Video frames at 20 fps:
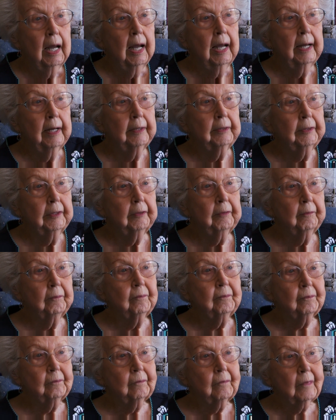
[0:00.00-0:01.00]
and
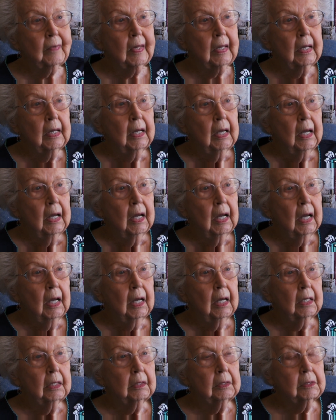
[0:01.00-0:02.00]
um,
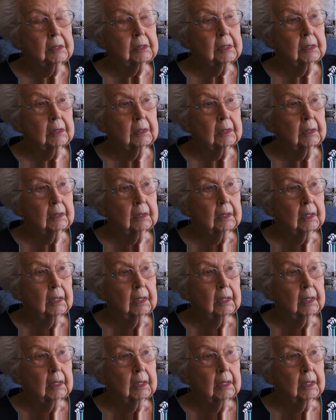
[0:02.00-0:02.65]
and uh,